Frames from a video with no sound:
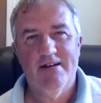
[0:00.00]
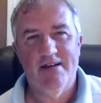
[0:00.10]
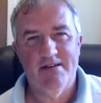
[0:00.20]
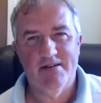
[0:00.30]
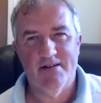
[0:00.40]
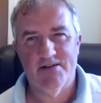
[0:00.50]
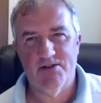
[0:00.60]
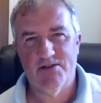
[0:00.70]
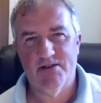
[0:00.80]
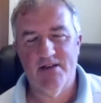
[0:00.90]
in the
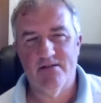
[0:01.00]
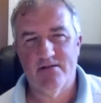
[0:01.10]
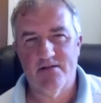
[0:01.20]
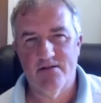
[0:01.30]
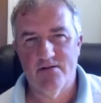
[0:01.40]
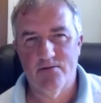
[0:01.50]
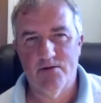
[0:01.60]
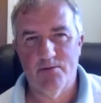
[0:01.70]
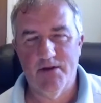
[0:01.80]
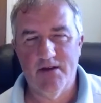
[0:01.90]
United States to
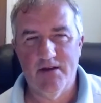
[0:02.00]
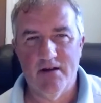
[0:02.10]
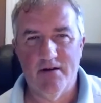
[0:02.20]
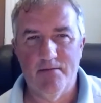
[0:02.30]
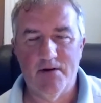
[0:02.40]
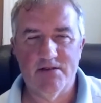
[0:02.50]
be a